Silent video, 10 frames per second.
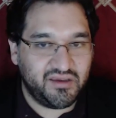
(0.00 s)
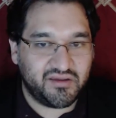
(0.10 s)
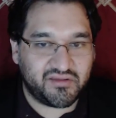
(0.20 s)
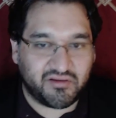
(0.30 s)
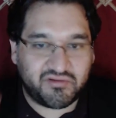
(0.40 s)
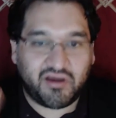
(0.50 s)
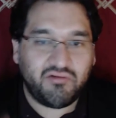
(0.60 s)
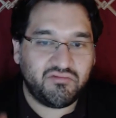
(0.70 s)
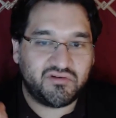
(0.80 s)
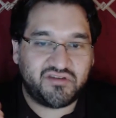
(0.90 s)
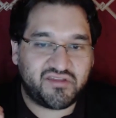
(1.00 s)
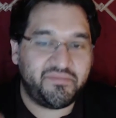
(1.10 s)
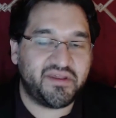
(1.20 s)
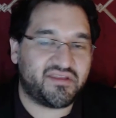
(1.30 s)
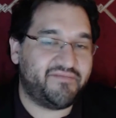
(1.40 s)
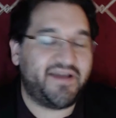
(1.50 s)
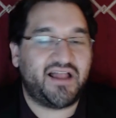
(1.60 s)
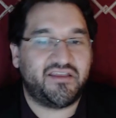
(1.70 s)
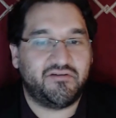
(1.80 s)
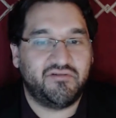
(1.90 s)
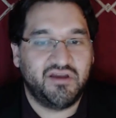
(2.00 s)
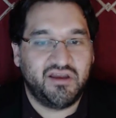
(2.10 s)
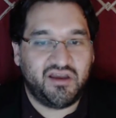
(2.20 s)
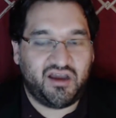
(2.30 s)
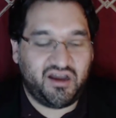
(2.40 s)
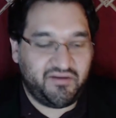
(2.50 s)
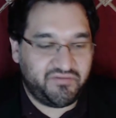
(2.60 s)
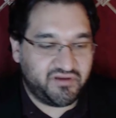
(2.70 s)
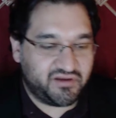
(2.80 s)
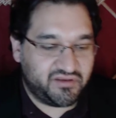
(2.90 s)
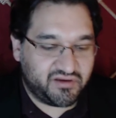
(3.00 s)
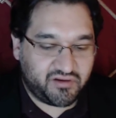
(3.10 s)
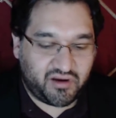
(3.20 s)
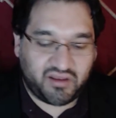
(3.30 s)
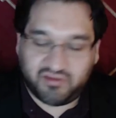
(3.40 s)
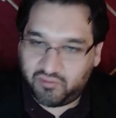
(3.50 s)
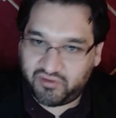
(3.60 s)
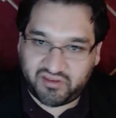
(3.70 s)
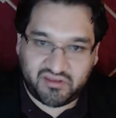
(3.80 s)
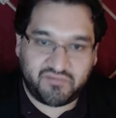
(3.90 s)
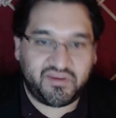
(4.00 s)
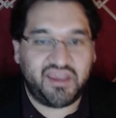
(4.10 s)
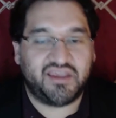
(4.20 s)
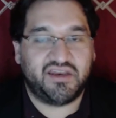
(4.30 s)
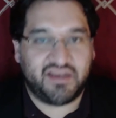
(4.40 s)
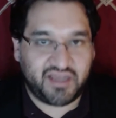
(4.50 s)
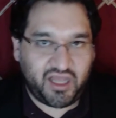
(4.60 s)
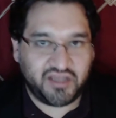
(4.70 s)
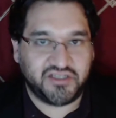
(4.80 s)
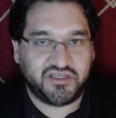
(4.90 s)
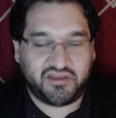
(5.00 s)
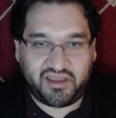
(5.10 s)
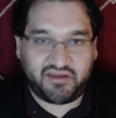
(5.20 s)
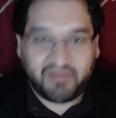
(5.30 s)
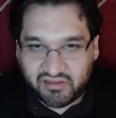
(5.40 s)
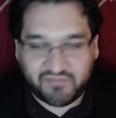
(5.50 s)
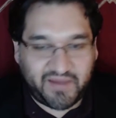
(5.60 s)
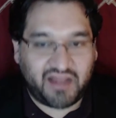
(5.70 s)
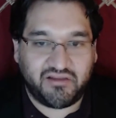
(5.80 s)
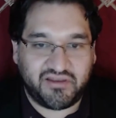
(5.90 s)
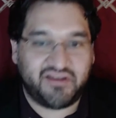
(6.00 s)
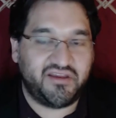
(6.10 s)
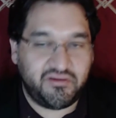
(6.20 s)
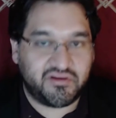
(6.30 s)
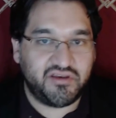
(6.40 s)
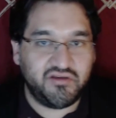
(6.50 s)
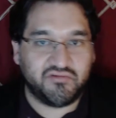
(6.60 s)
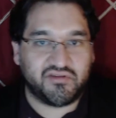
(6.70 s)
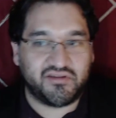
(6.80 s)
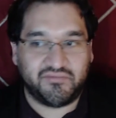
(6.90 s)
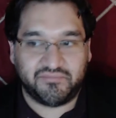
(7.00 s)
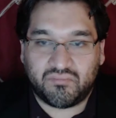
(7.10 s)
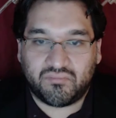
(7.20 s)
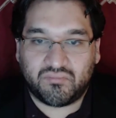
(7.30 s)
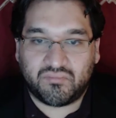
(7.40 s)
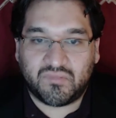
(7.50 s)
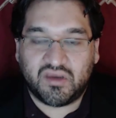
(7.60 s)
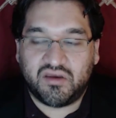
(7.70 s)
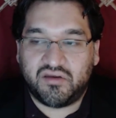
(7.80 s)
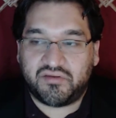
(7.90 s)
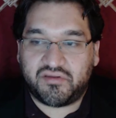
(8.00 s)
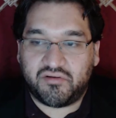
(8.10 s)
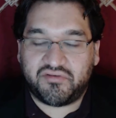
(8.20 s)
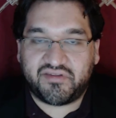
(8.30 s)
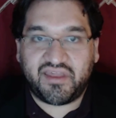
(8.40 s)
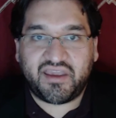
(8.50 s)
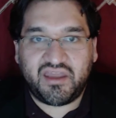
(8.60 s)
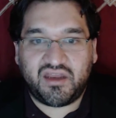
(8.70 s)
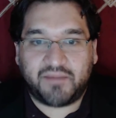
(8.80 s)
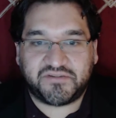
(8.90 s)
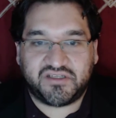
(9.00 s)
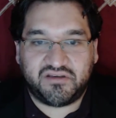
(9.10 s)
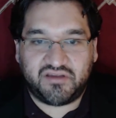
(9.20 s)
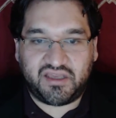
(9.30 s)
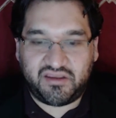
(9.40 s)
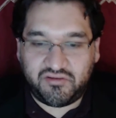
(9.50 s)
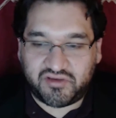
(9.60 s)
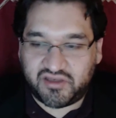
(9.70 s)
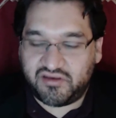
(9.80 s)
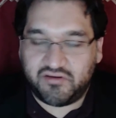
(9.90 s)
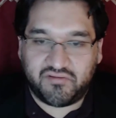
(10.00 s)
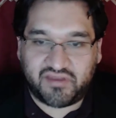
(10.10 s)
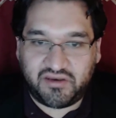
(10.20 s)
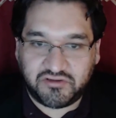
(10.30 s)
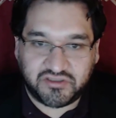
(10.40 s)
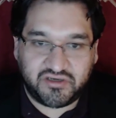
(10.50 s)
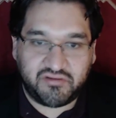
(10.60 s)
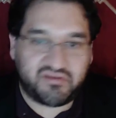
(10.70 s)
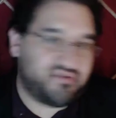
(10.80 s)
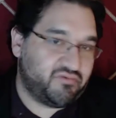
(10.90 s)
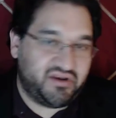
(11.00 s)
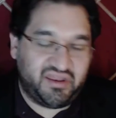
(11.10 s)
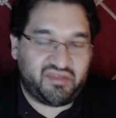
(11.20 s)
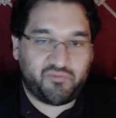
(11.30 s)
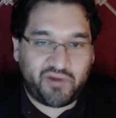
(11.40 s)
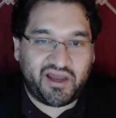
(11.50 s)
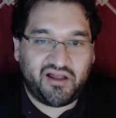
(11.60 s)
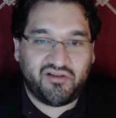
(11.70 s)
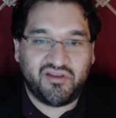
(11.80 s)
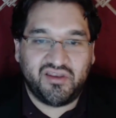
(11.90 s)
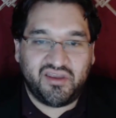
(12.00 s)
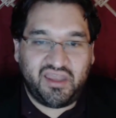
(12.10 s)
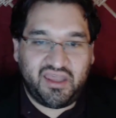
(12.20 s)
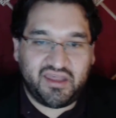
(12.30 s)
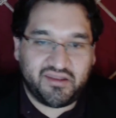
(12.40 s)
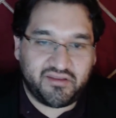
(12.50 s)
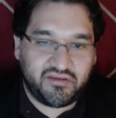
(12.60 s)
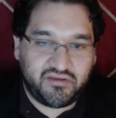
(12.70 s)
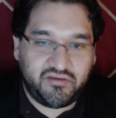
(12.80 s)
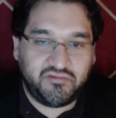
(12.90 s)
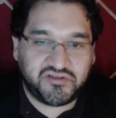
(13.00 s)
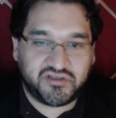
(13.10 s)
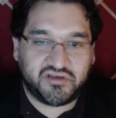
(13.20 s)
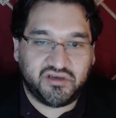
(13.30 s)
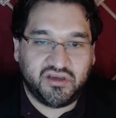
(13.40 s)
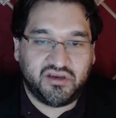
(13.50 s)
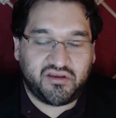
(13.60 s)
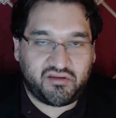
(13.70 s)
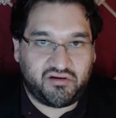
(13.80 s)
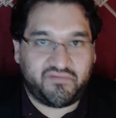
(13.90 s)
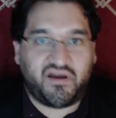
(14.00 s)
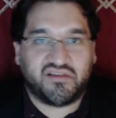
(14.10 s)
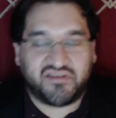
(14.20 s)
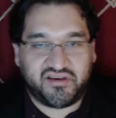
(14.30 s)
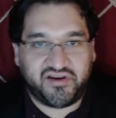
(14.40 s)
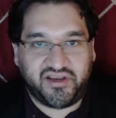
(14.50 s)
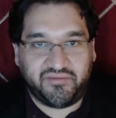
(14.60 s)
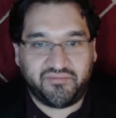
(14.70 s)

So don't dismiss the value of the courses you've taken in college. There's the value there that you can use. So the second option that you could use, and you should use this one as well, is you should start volunteering.